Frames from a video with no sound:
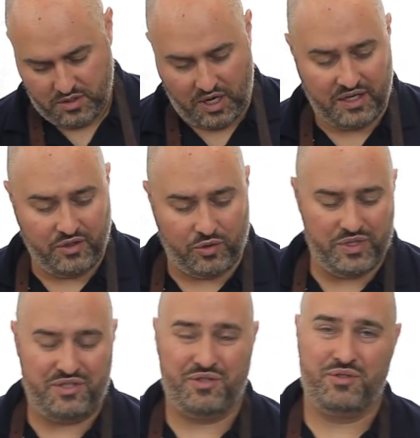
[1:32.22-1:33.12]
I
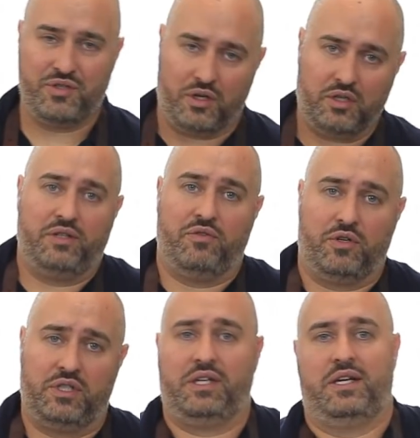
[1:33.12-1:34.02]
always use olive
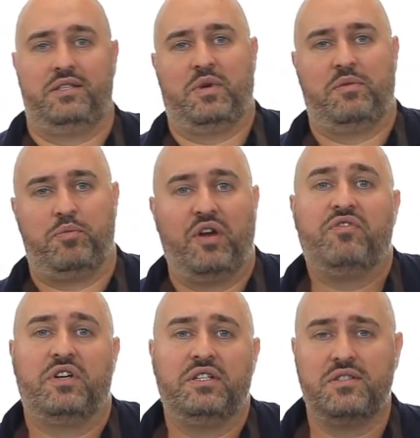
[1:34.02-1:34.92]
oil, is my
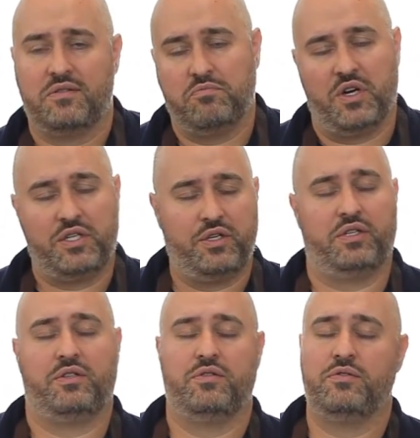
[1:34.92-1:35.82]
preference, but you
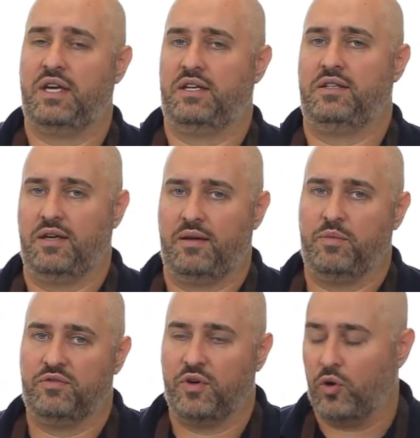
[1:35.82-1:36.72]
can use any type
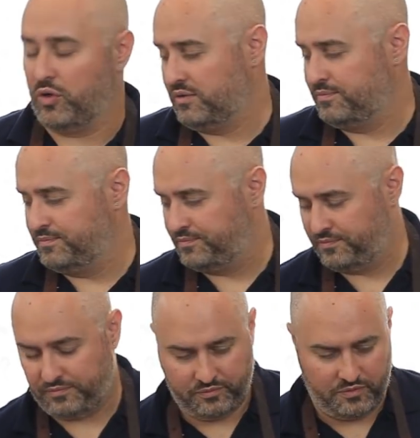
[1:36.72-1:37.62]
of oil.
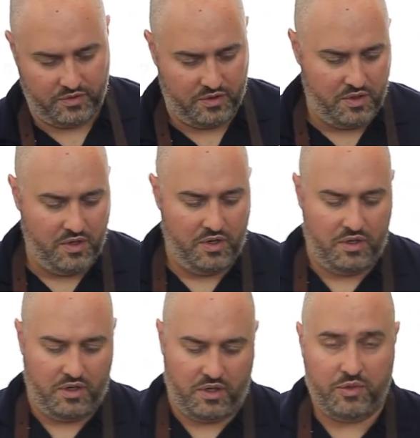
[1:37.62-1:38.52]

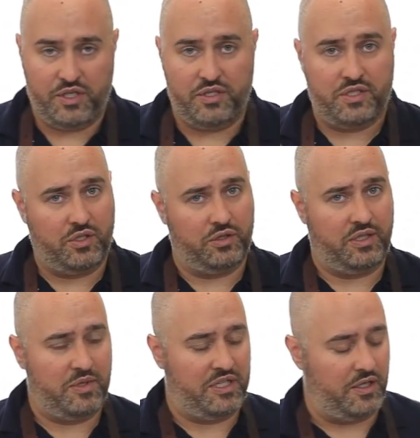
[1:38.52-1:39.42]
I'm gonna
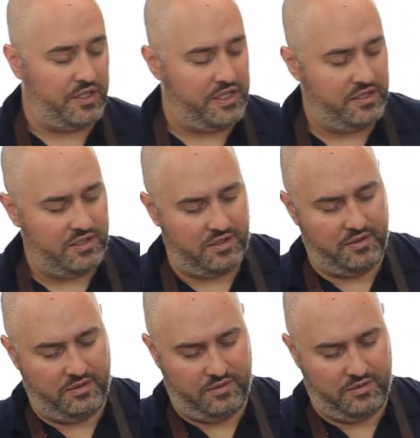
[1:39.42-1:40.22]
saute my onions.